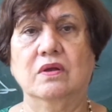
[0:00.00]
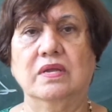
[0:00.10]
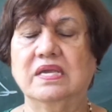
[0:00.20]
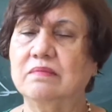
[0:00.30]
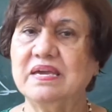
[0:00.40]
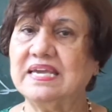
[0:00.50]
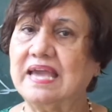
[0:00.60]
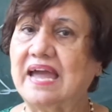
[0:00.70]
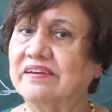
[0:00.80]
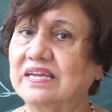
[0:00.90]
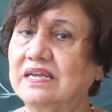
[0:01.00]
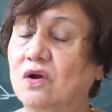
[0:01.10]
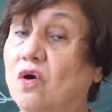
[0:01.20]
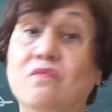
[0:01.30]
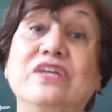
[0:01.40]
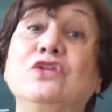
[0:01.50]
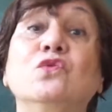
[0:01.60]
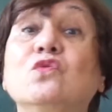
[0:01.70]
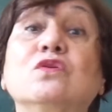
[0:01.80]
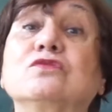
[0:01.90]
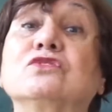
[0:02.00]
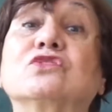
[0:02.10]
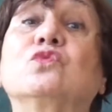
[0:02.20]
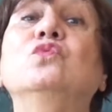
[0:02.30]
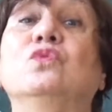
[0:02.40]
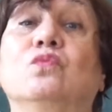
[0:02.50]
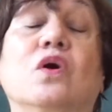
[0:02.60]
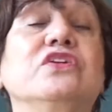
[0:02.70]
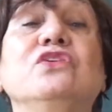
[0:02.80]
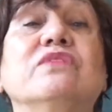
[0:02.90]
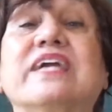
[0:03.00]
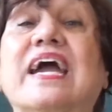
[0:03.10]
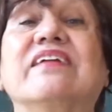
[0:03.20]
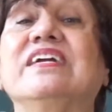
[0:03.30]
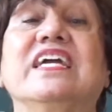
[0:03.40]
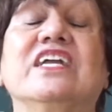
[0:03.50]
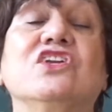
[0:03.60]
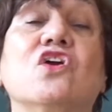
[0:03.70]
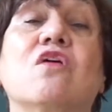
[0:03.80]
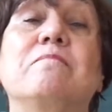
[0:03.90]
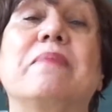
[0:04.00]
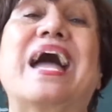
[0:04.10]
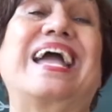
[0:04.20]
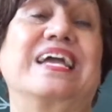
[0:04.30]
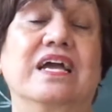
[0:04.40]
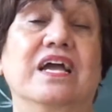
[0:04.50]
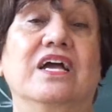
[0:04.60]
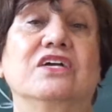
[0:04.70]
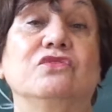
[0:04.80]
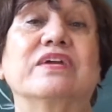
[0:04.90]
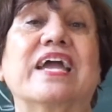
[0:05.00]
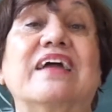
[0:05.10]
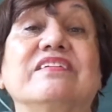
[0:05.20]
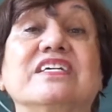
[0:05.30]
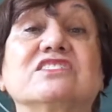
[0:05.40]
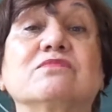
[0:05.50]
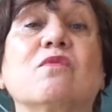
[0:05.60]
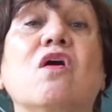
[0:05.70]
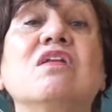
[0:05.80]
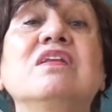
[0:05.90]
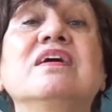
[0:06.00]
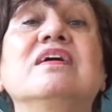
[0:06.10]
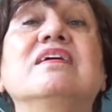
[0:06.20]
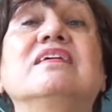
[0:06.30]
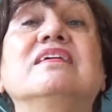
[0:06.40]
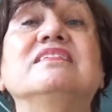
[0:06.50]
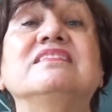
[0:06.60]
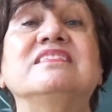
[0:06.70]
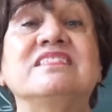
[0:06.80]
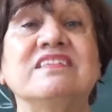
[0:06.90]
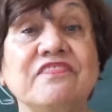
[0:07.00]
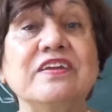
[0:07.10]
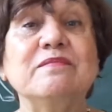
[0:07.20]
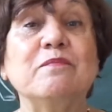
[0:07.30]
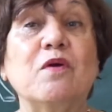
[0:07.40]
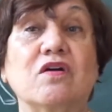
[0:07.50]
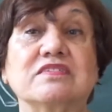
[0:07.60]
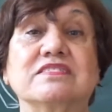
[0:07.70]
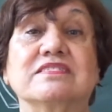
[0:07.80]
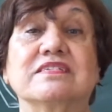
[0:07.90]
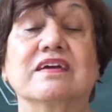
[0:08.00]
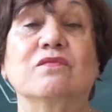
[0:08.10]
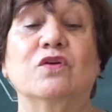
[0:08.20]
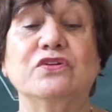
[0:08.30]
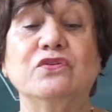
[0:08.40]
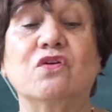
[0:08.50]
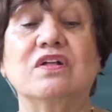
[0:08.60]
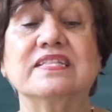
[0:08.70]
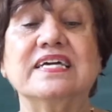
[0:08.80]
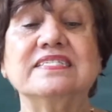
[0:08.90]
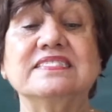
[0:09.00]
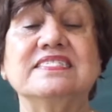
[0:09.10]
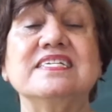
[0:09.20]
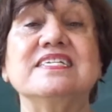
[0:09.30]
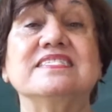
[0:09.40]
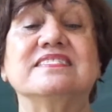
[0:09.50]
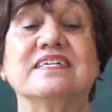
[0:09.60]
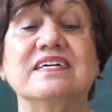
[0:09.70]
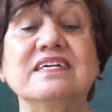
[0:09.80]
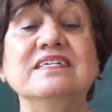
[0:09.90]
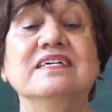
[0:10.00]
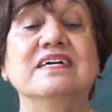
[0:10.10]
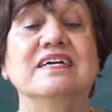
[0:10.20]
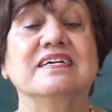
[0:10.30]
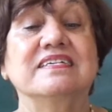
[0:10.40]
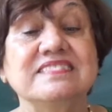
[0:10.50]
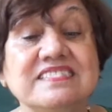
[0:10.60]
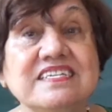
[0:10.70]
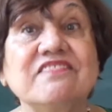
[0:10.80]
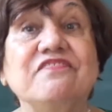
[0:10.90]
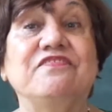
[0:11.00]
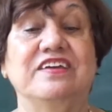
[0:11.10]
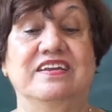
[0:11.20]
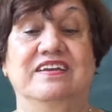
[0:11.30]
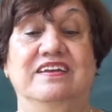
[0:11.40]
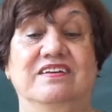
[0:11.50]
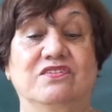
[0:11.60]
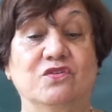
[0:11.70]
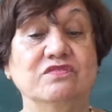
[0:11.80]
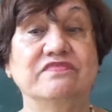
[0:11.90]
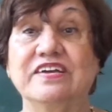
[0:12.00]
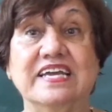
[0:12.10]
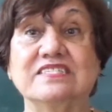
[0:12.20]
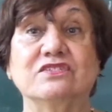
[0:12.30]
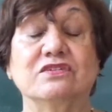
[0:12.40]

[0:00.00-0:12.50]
he may carry, or when you go to school, what do you carry in your bag? You carry a small tiffin box. What do you call that? Teeter tiffin. Don't forget